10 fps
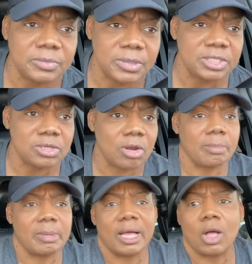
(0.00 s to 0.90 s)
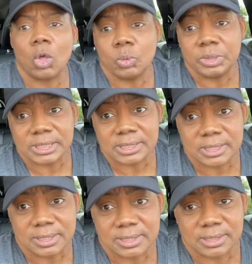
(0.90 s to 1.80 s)
these are my oldest
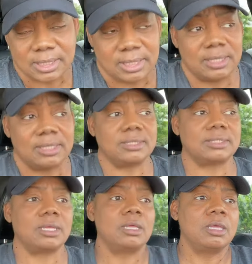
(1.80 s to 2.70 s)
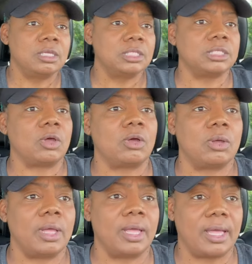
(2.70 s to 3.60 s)
son's kids,
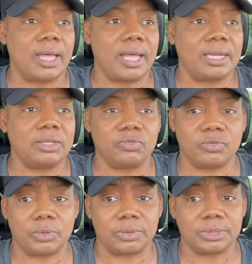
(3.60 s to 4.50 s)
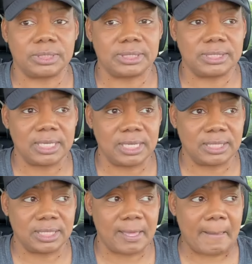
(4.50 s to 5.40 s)
so I look forward to
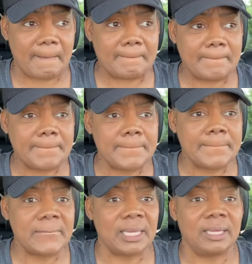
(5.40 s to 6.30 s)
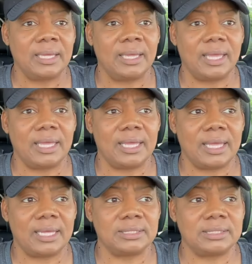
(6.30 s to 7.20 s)
seeing them,
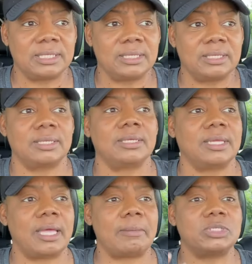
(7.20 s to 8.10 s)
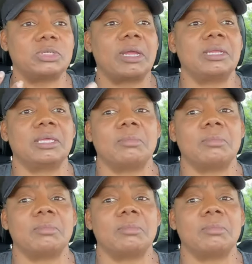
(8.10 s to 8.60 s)
and I've been trying to